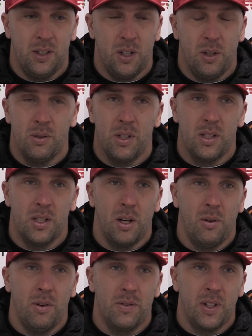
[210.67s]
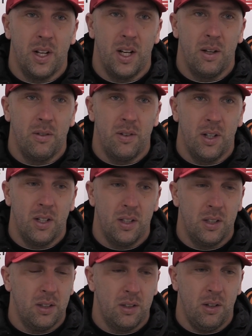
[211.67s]
Joe's had to go off today with a
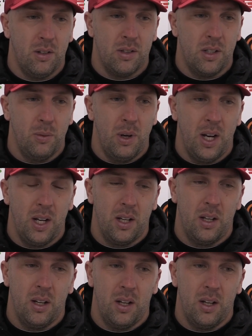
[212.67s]
nasty whack.